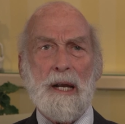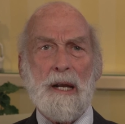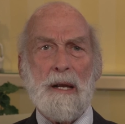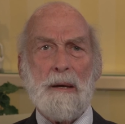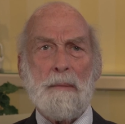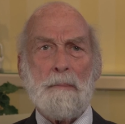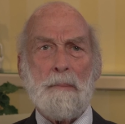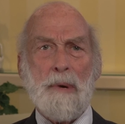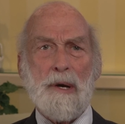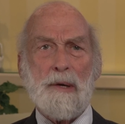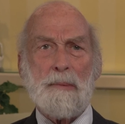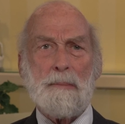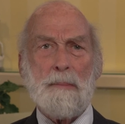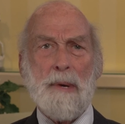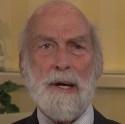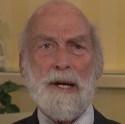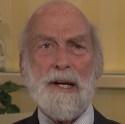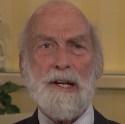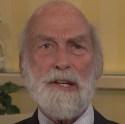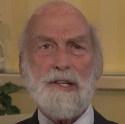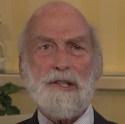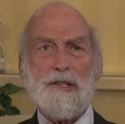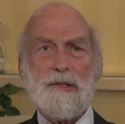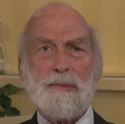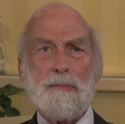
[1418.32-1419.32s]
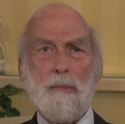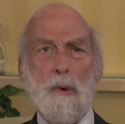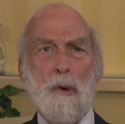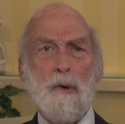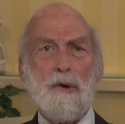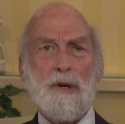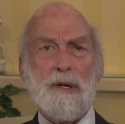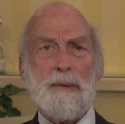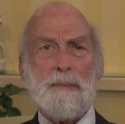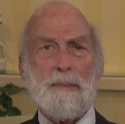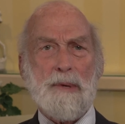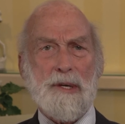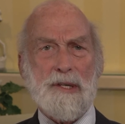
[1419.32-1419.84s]
but many
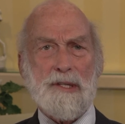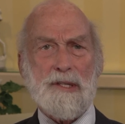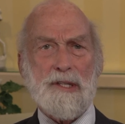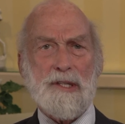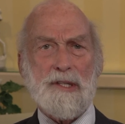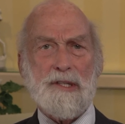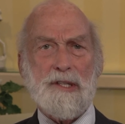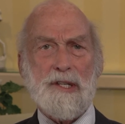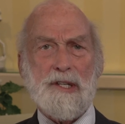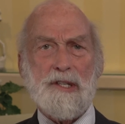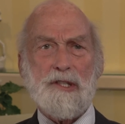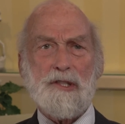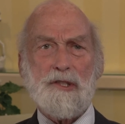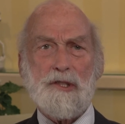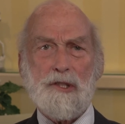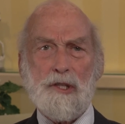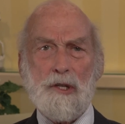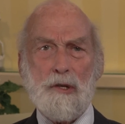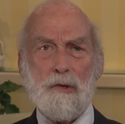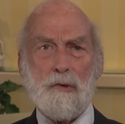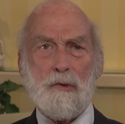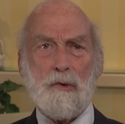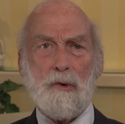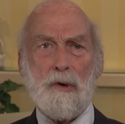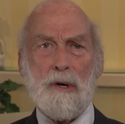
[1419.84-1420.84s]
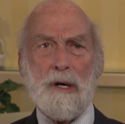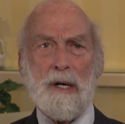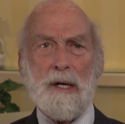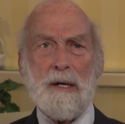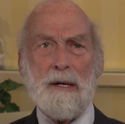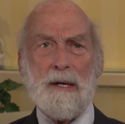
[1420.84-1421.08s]
smaller businesses too